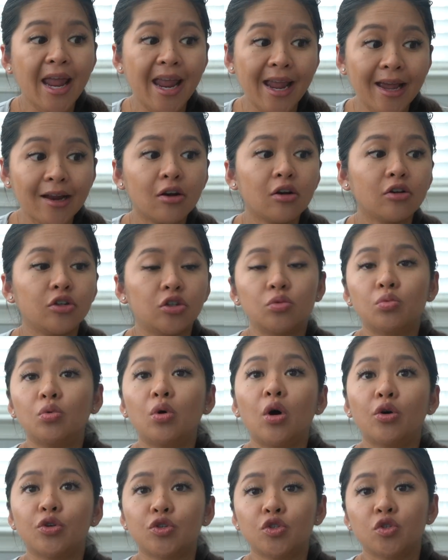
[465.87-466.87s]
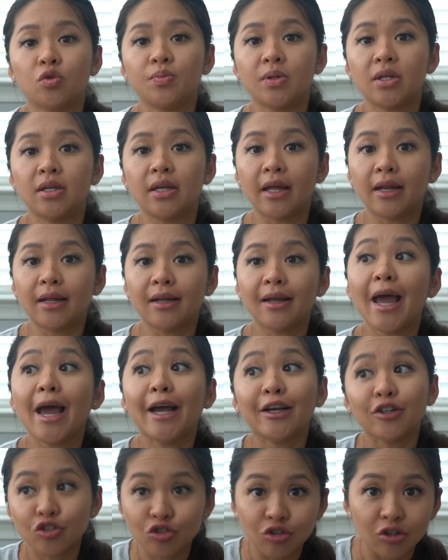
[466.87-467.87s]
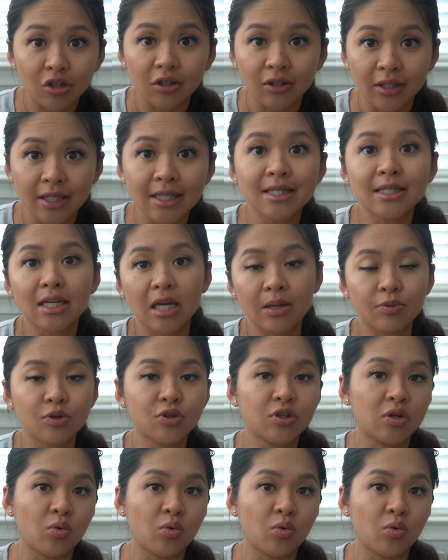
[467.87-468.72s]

and you will also be getting extra like diapers